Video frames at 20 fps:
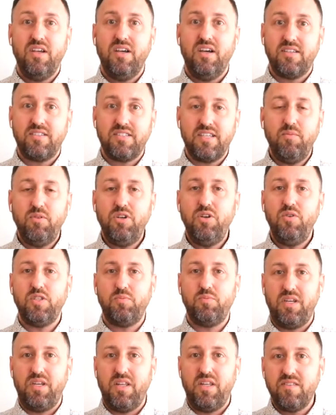And as someone who
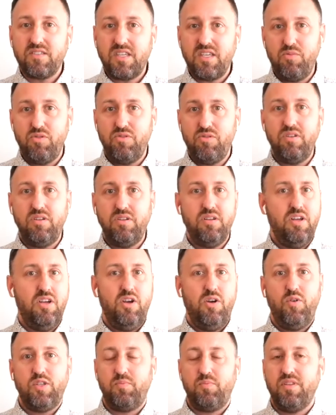has been in this community,
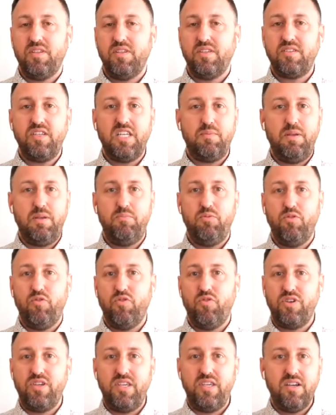who has been listening to people
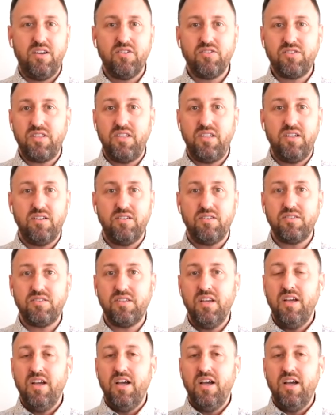for years and years,